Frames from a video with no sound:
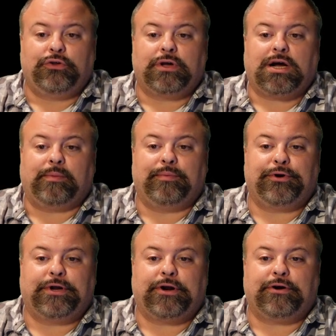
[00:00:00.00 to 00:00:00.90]
the
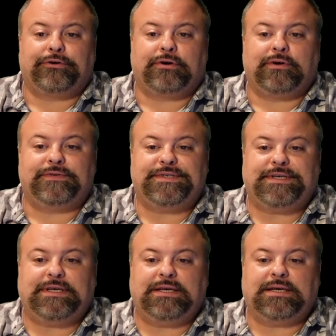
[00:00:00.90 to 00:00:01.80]
complementary character of
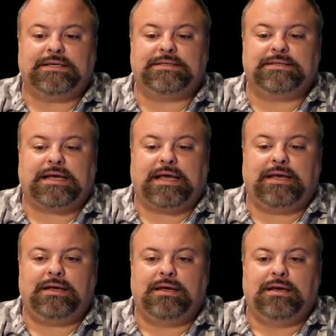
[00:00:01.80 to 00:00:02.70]
T is
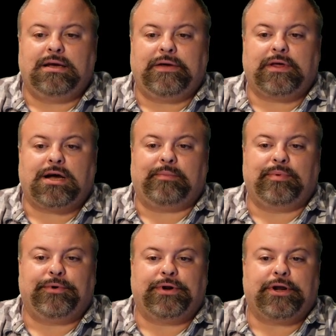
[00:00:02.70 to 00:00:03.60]
A, and the
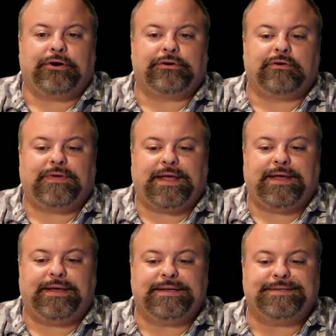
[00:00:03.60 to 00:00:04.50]
complementary character of
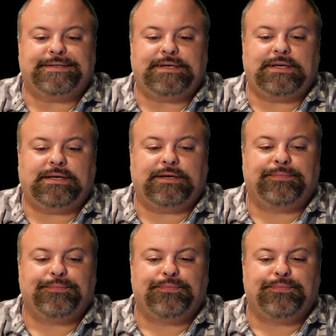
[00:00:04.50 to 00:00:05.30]
A is T,